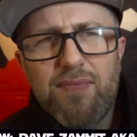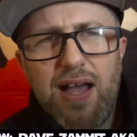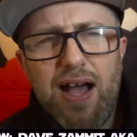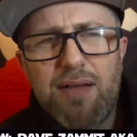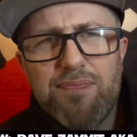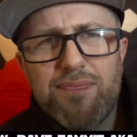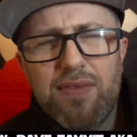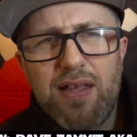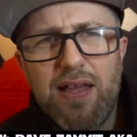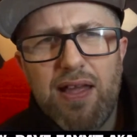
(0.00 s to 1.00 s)
and
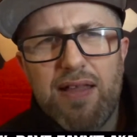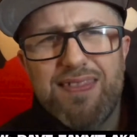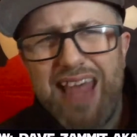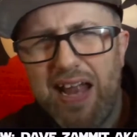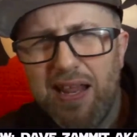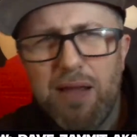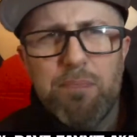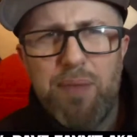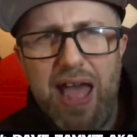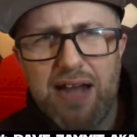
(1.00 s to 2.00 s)
that
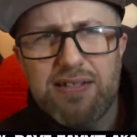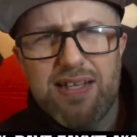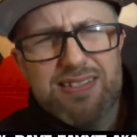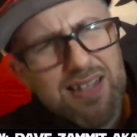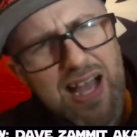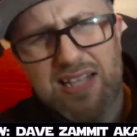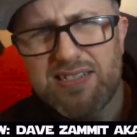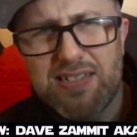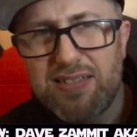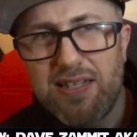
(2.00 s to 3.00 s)
impact has
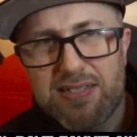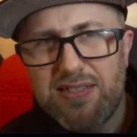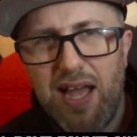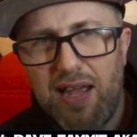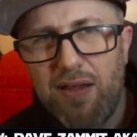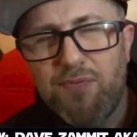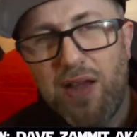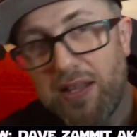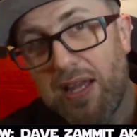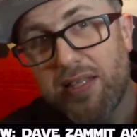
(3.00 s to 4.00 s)
lasted to this day. In
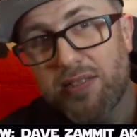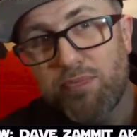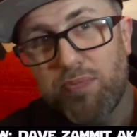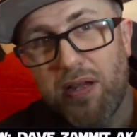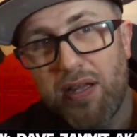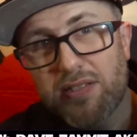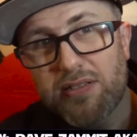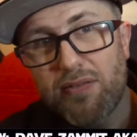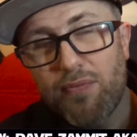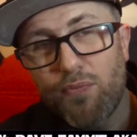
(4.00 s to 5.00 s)
fact, it's
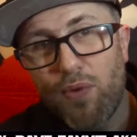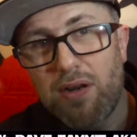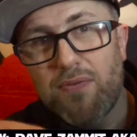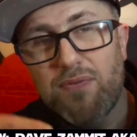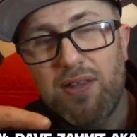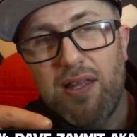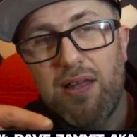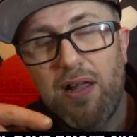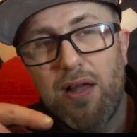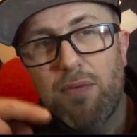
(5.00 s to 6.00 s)
one of the
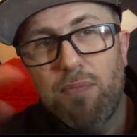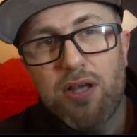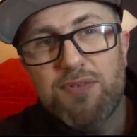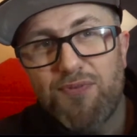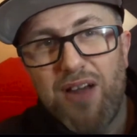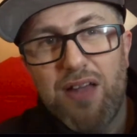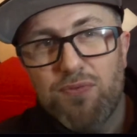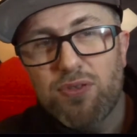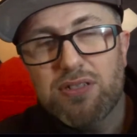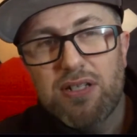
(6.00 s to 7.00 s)
most
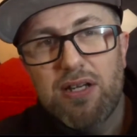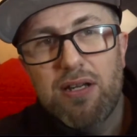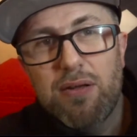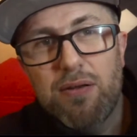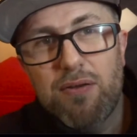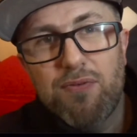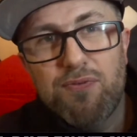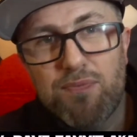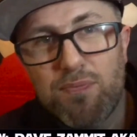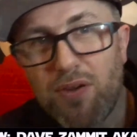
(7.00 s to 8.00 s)
favourite
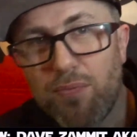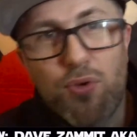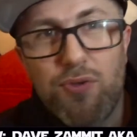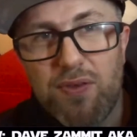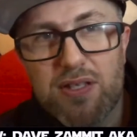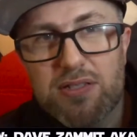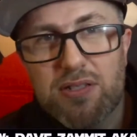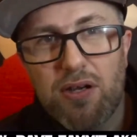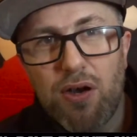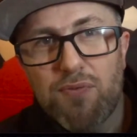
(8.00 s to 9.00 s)
movies
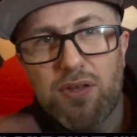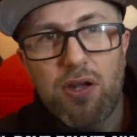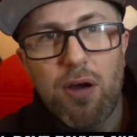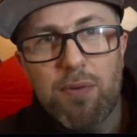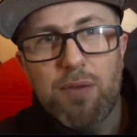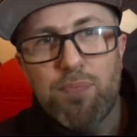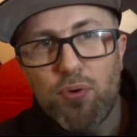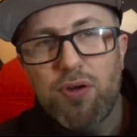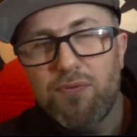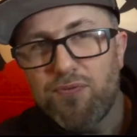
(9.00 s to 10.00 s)
of the comic
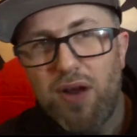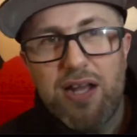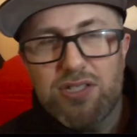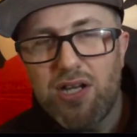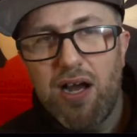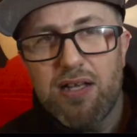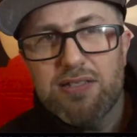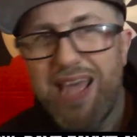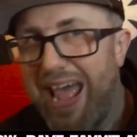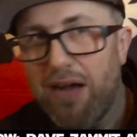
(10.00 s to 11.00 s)
book
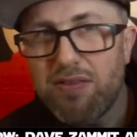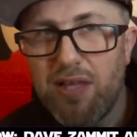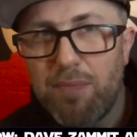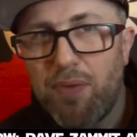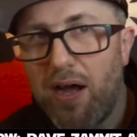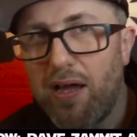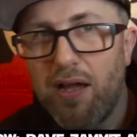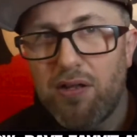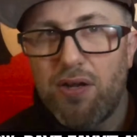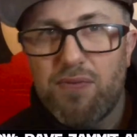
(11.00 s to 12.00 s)
franchise out there by
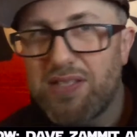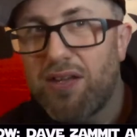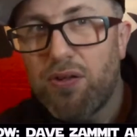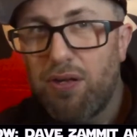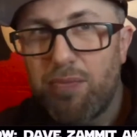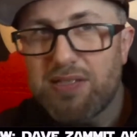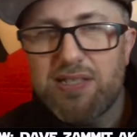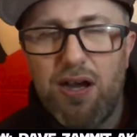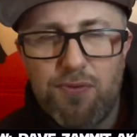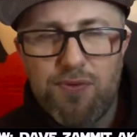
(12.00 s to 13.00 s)
a lot of us, including
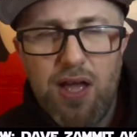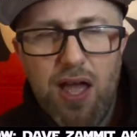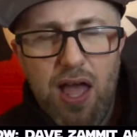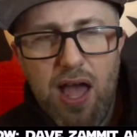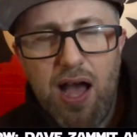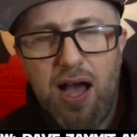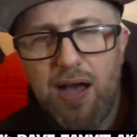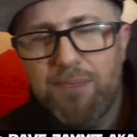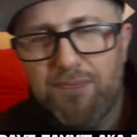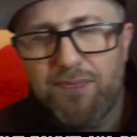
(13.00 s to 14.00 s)
myself.
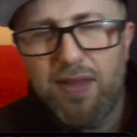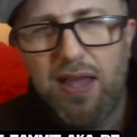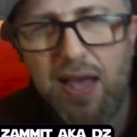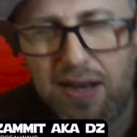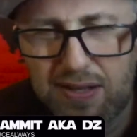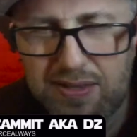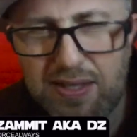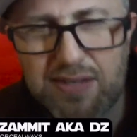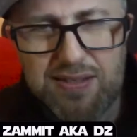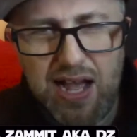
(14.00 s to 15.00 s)
And I
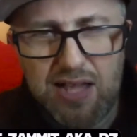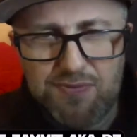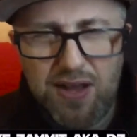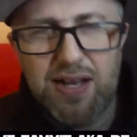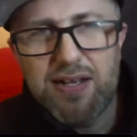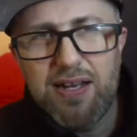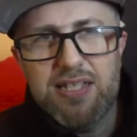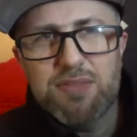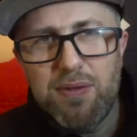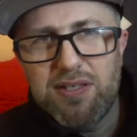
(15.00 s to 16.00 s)
think Darth Vader
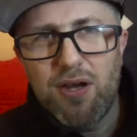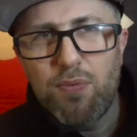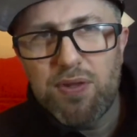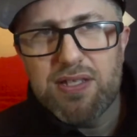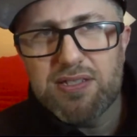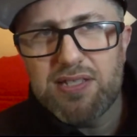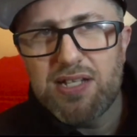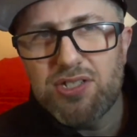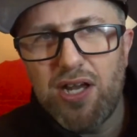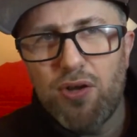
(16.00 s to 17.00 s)
needs to be dealt with in
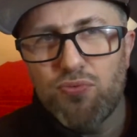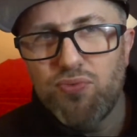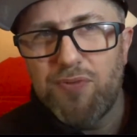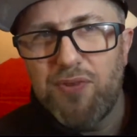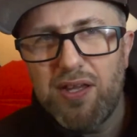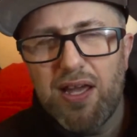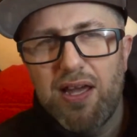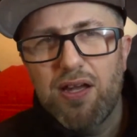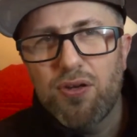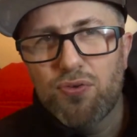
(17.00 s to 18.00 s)
such a horrific,
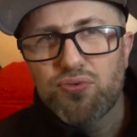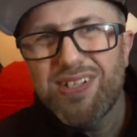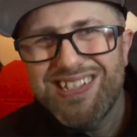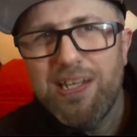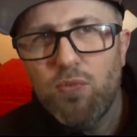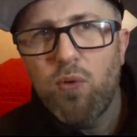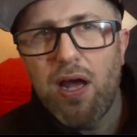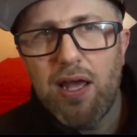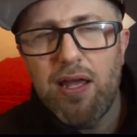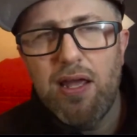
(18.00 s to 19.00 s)
gritty
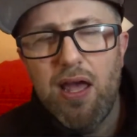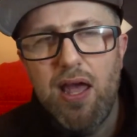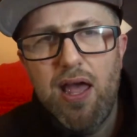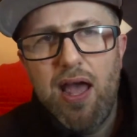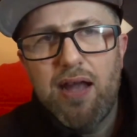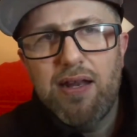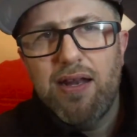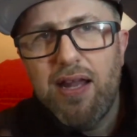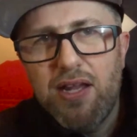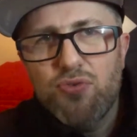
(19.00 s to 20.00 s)
way, and
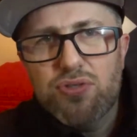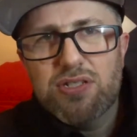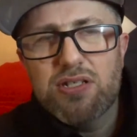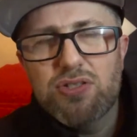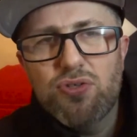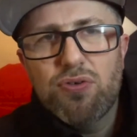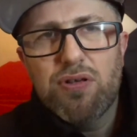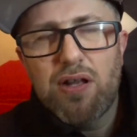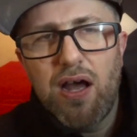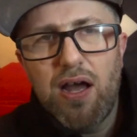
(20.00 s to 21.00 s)
an interesting
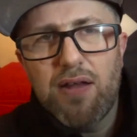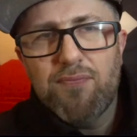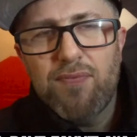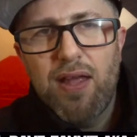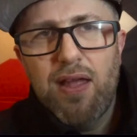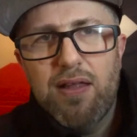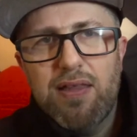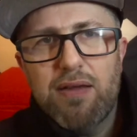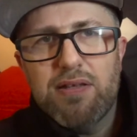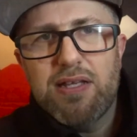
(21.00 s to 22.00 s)
storyline
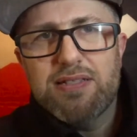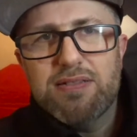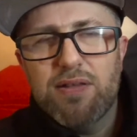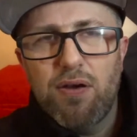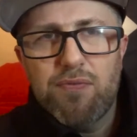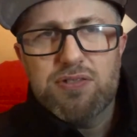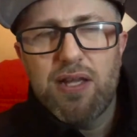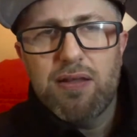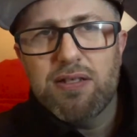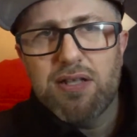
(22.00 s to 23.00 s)
that is obviously
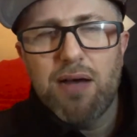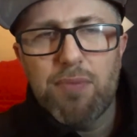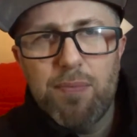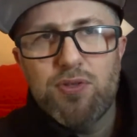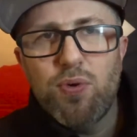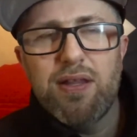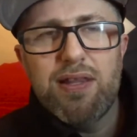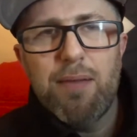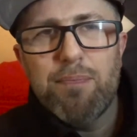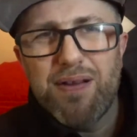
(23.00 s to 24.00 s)
in the timeline between
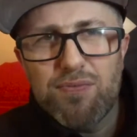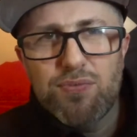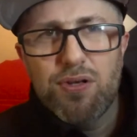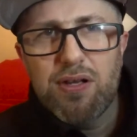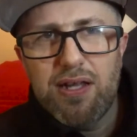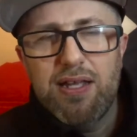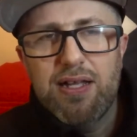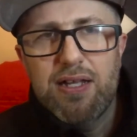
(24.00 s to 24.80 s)
them. But really,